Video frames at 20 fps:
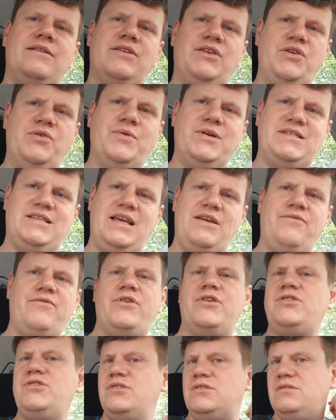USA
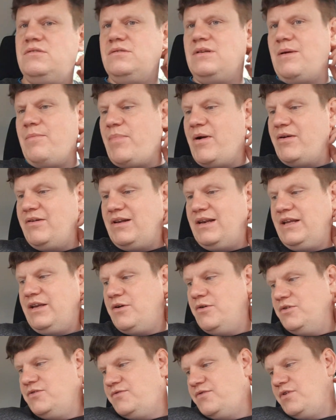version apparently
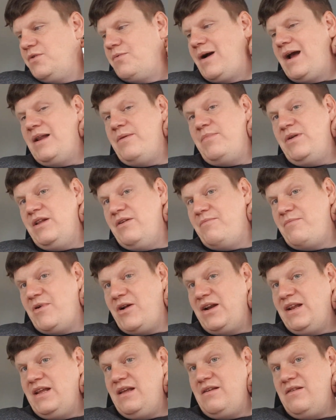goes for quite a bit of
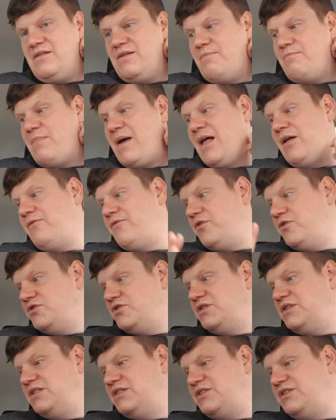money. The PAL
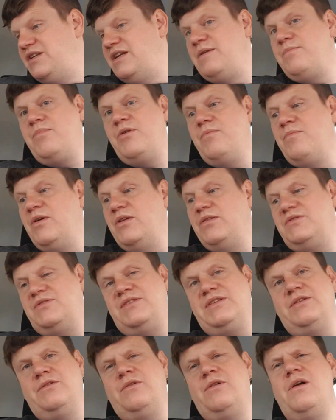version is cheaper, but
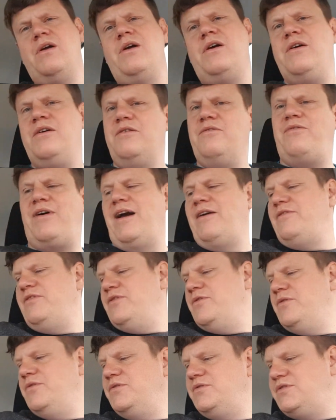still
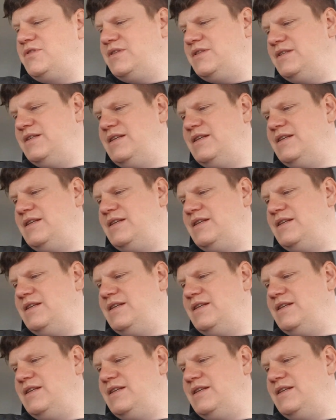€5,